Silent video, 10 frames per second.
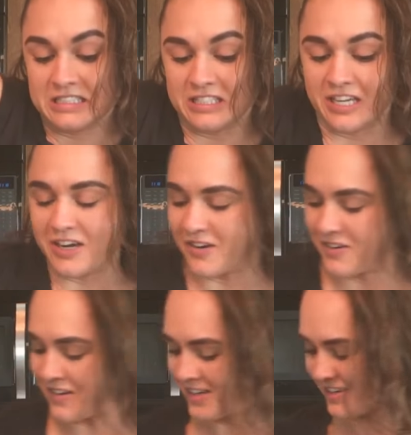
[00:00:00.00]

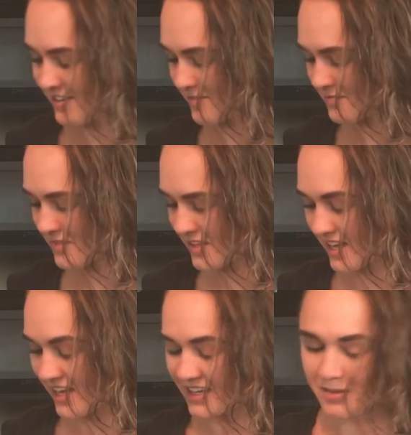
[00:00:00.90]
So,
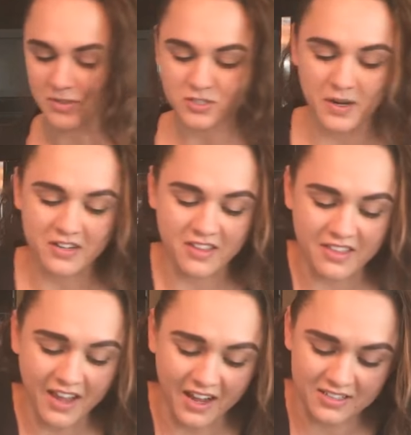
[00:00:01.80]
can't get much better than
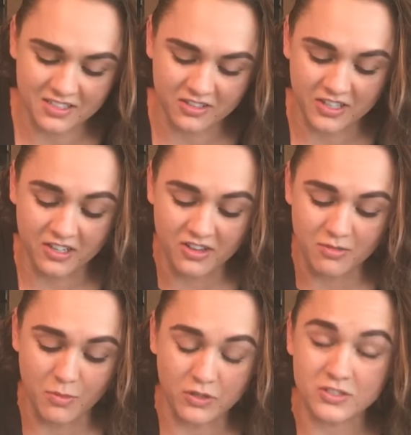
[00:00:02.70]
that. It's cleaner
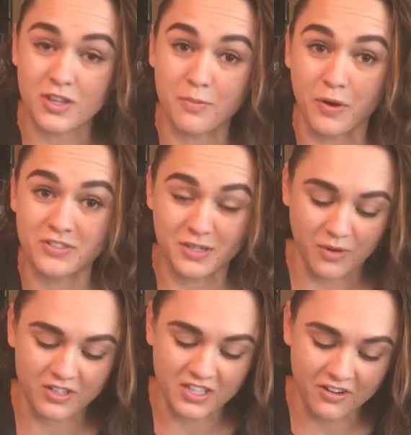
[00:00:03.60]
than most of the protein
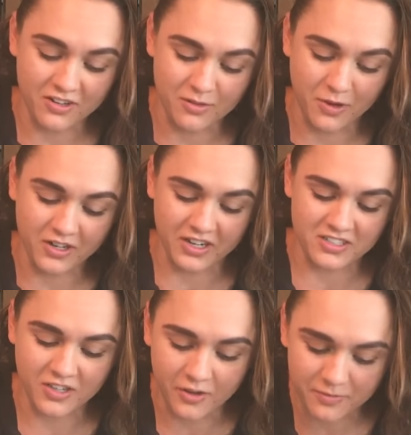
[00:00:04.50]
bars out on the market
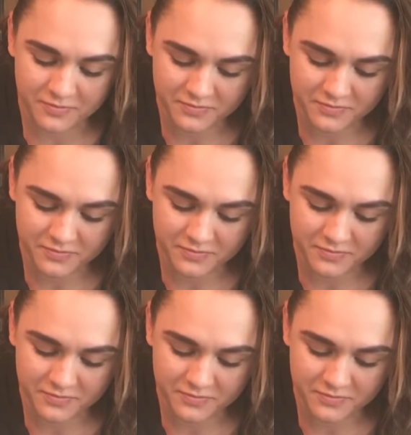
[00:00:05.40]
too.